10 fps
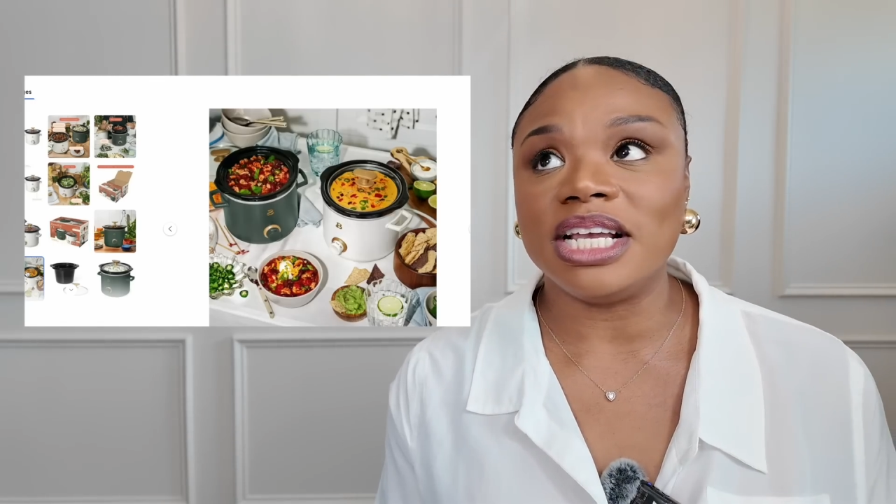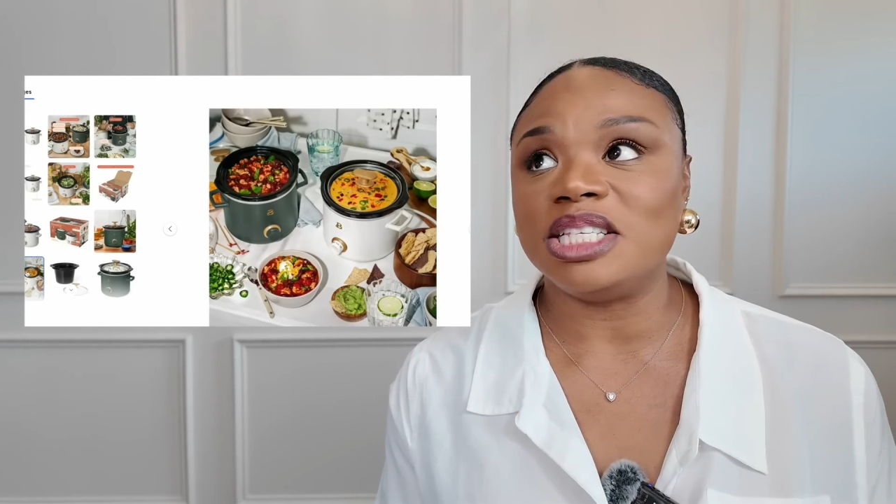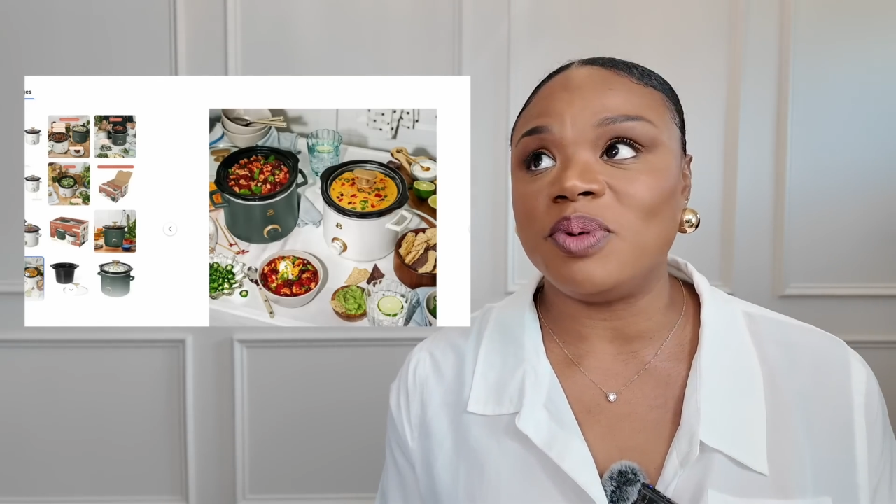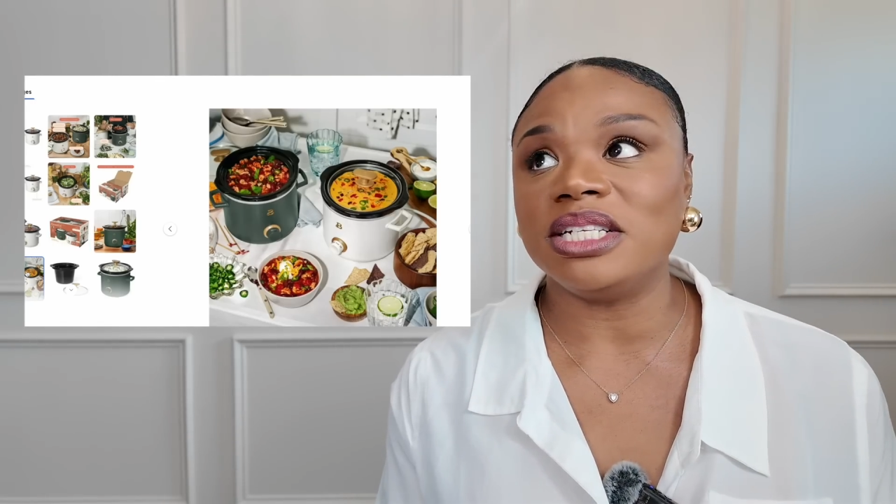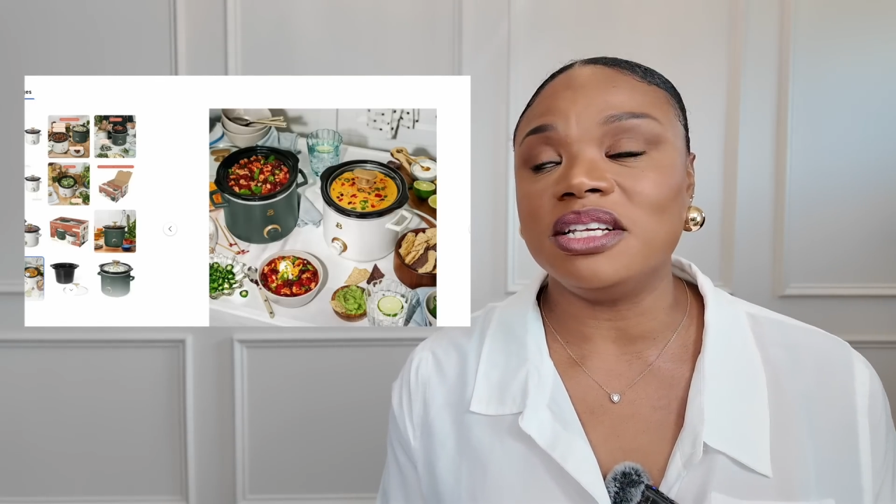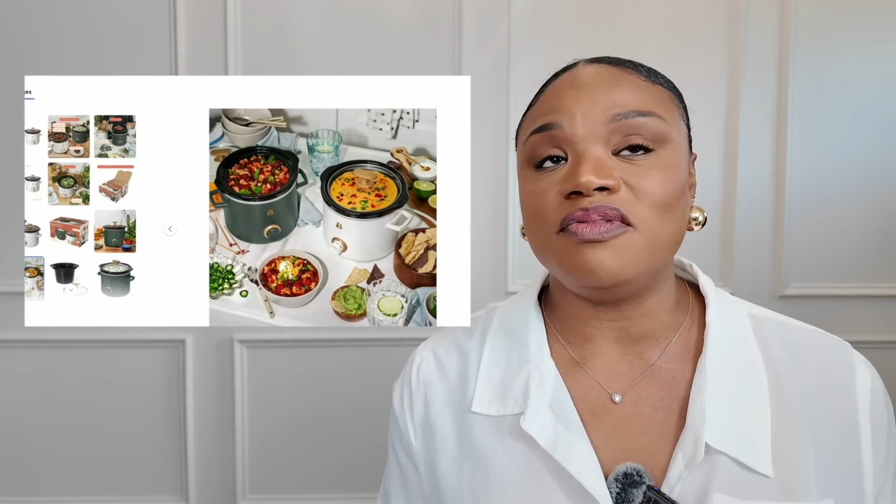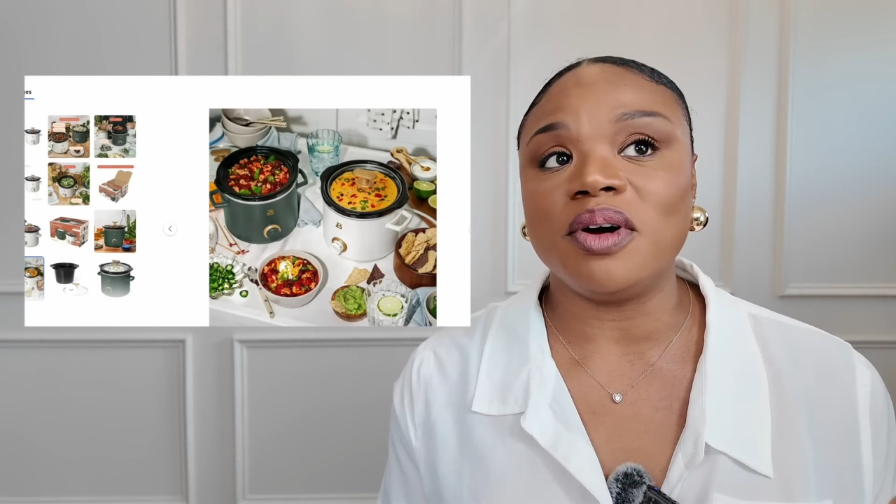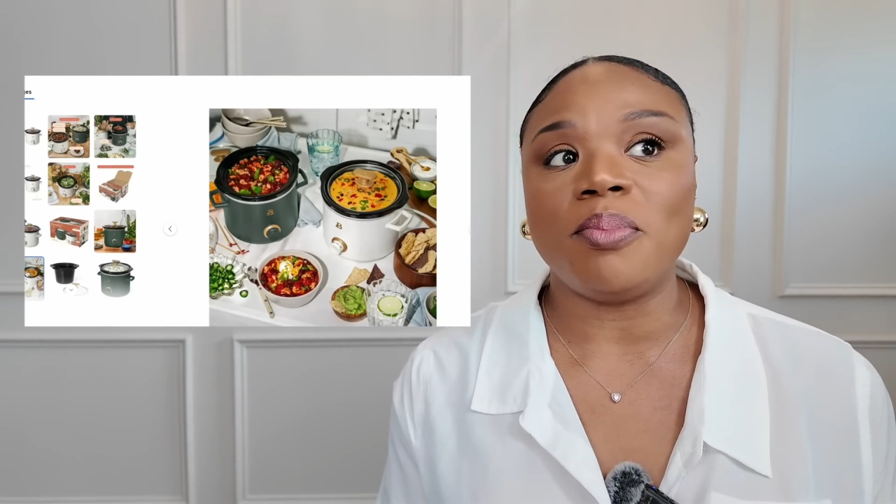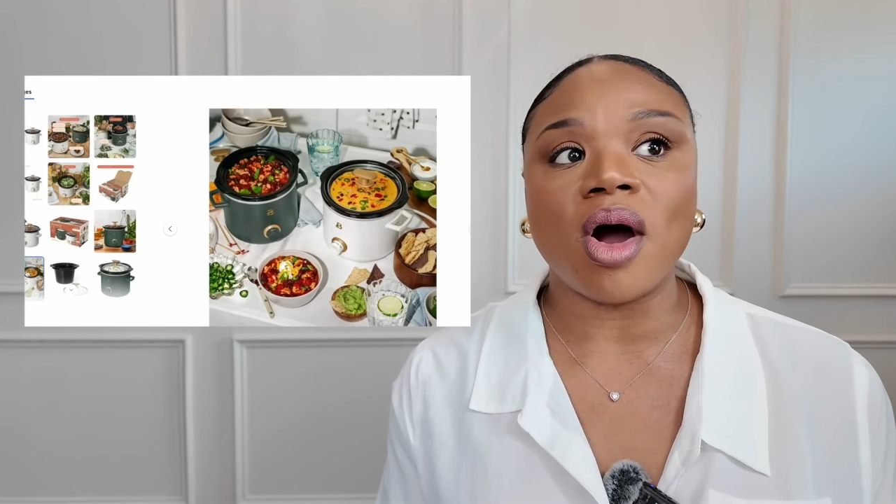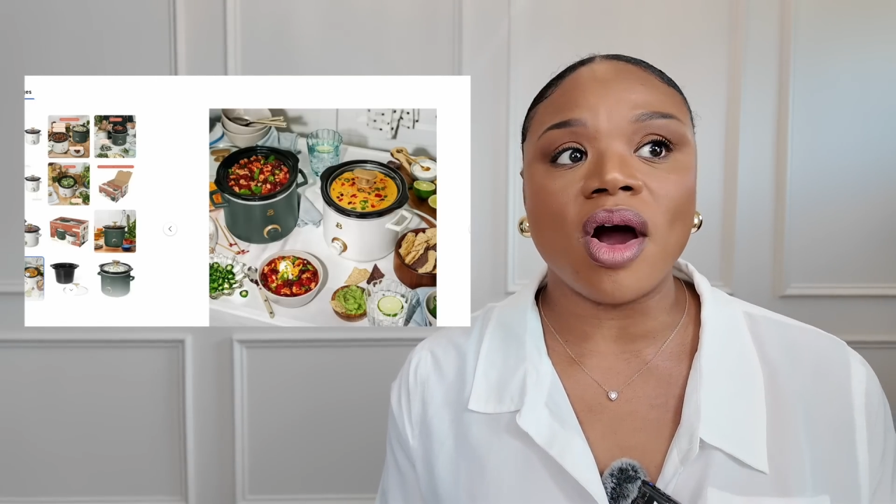especially for
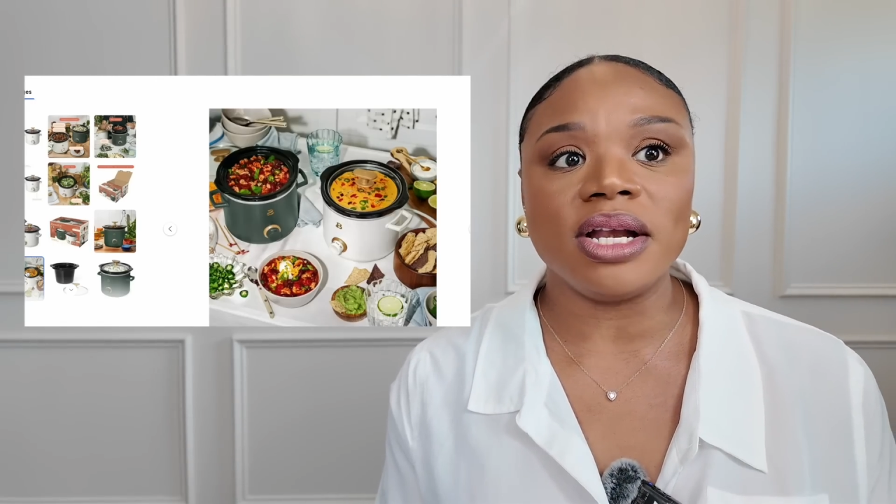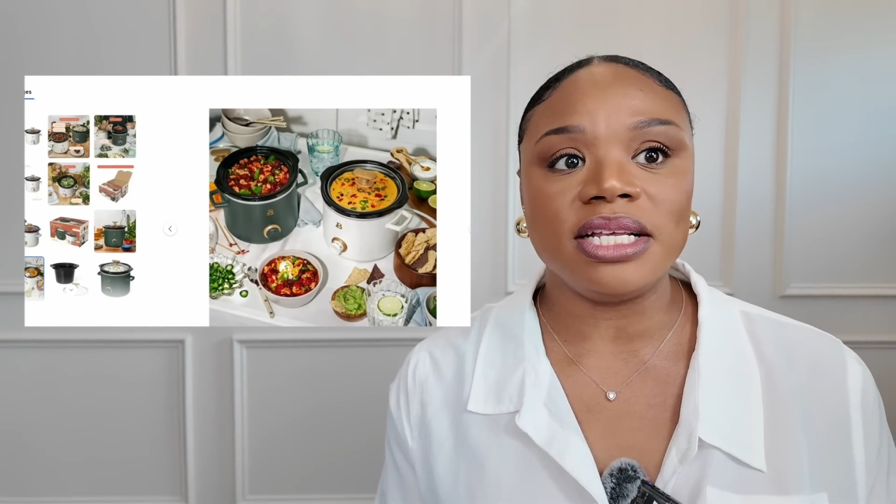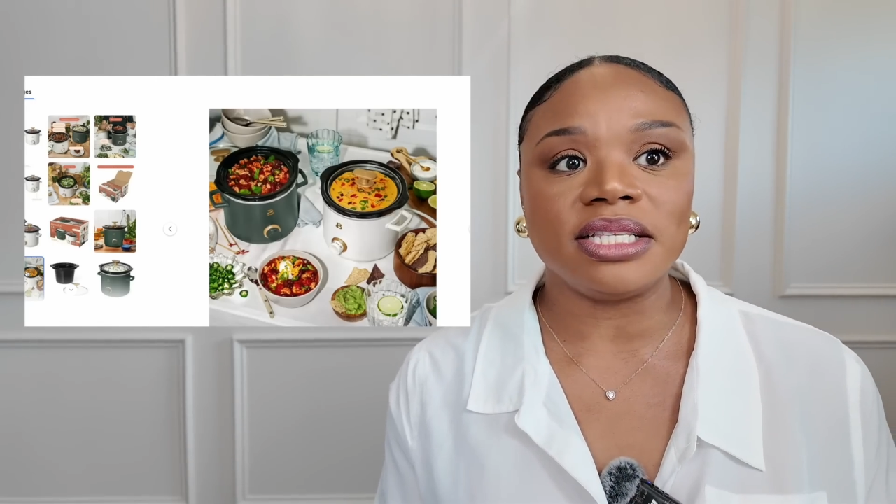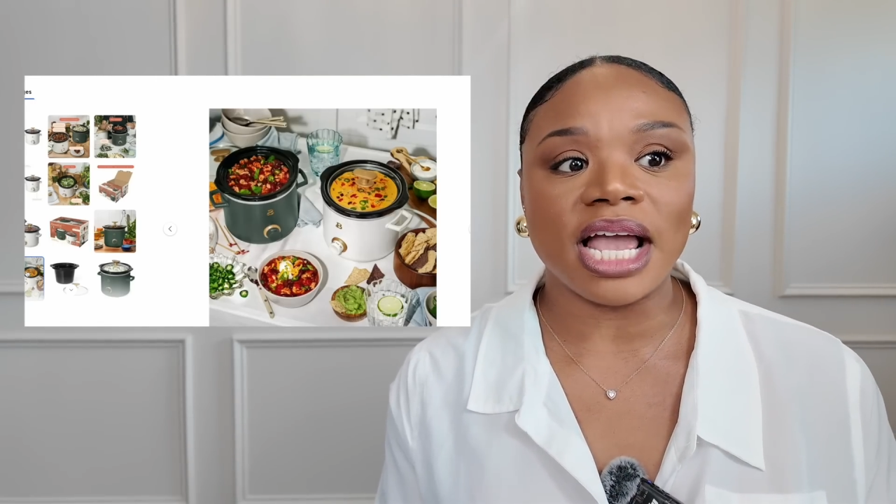parties.